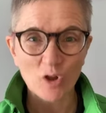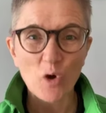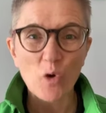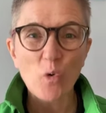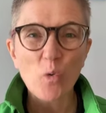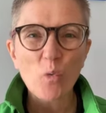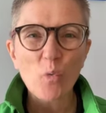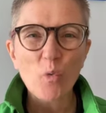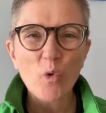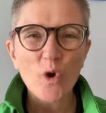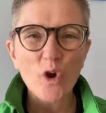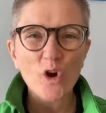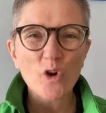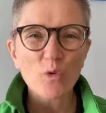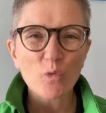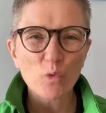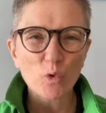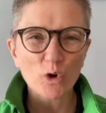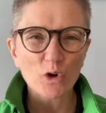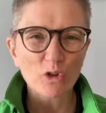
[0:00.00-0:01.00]
We're
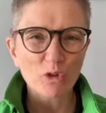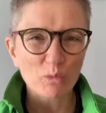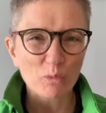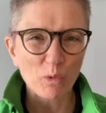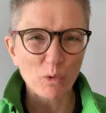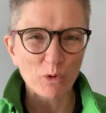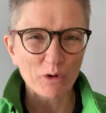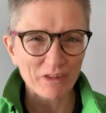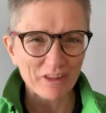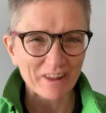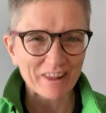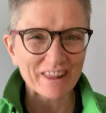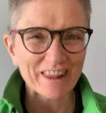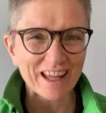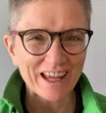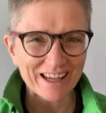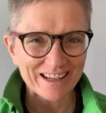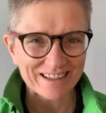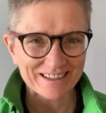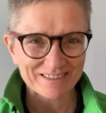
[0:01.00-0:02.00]
worth more than
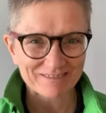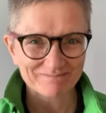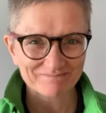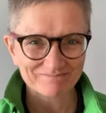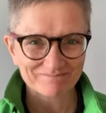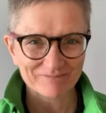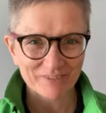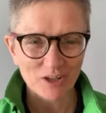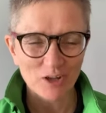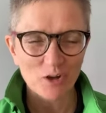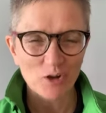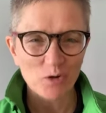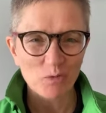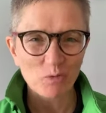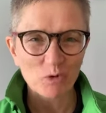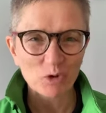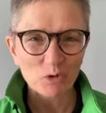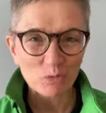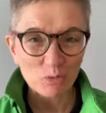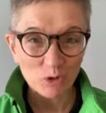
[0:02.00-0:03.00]
that.
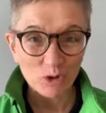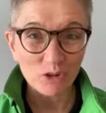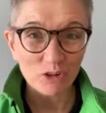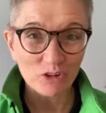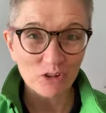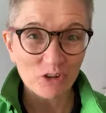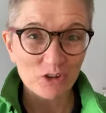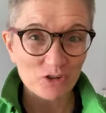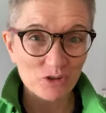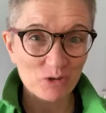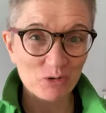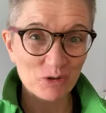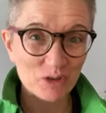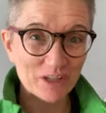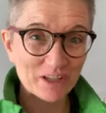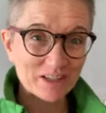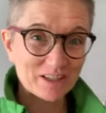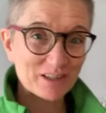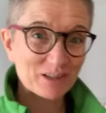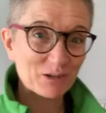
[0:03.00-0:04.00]
We're worth doing
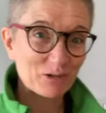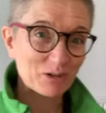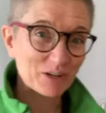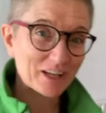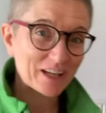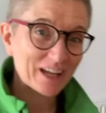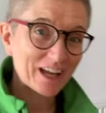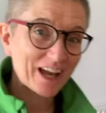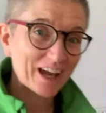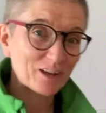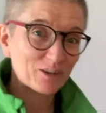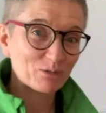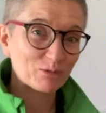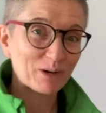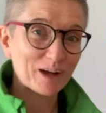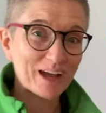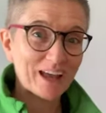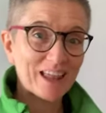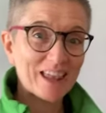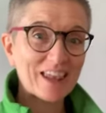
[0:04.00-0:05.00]
it slowly and
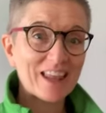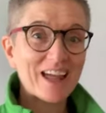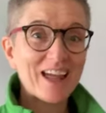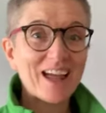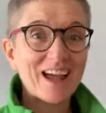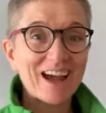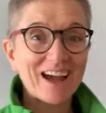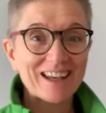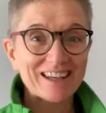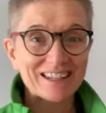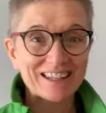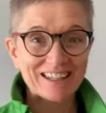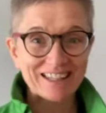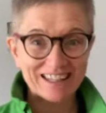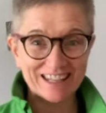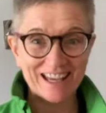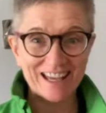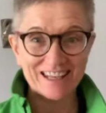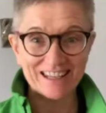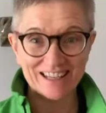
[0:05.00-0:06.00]
well and
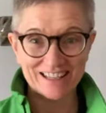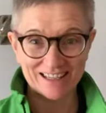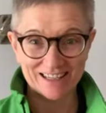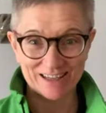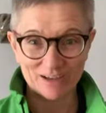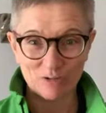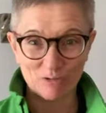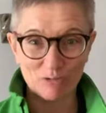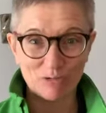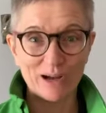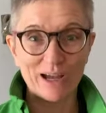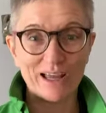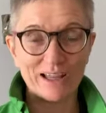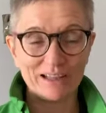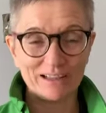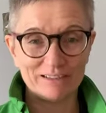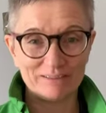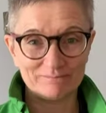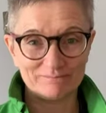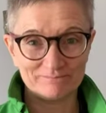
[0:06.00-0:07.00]
getting
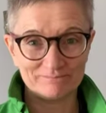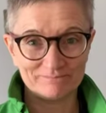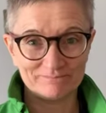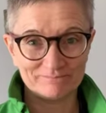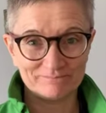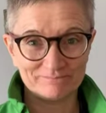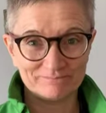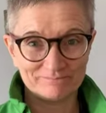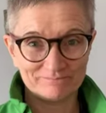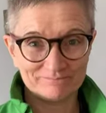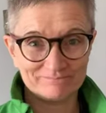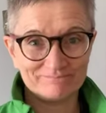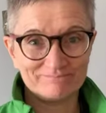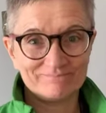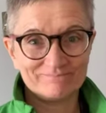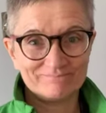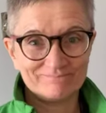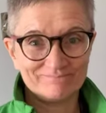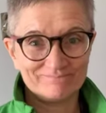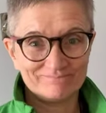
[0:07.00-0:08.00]
well.
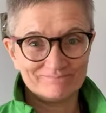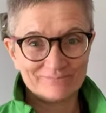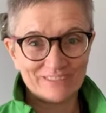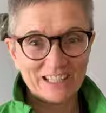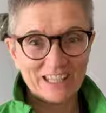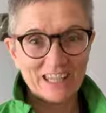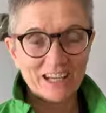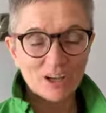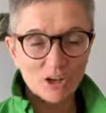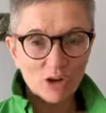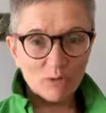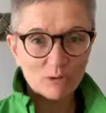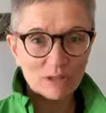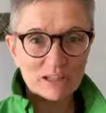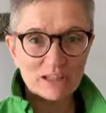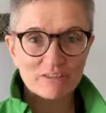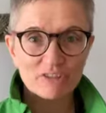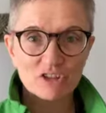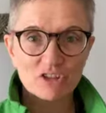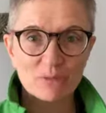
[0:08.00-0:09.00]
Getting on with
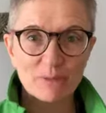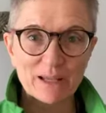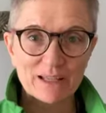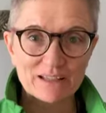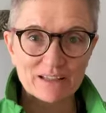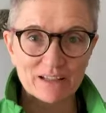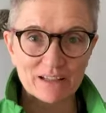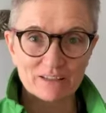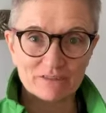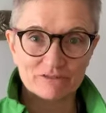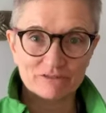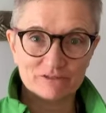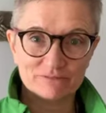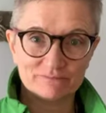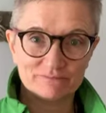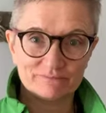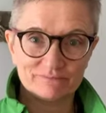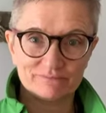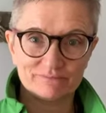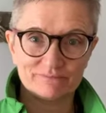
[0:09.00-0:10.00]
living your best life.
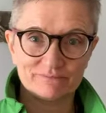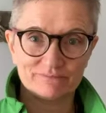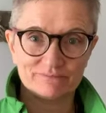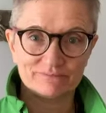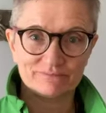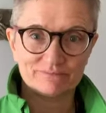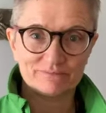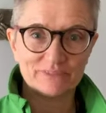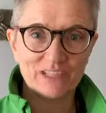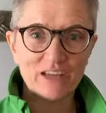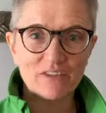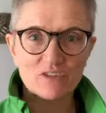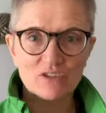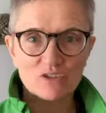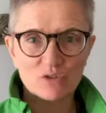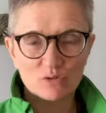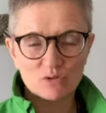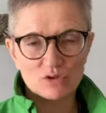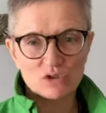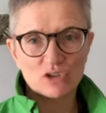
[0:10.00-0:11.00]
Life's
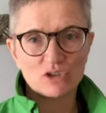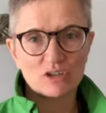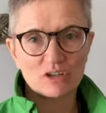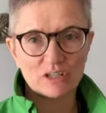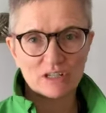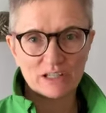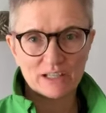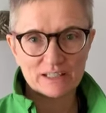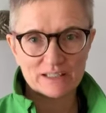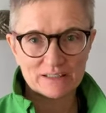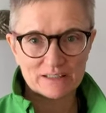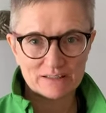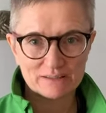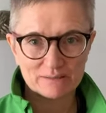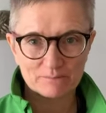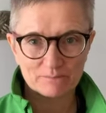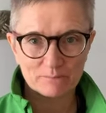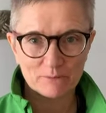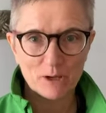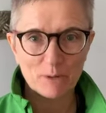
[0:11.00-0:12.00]
too short, lads.
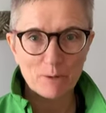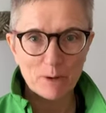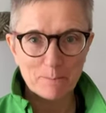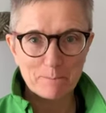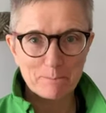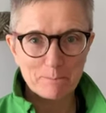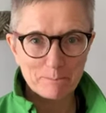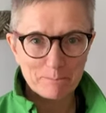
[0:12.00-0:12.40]
Come on.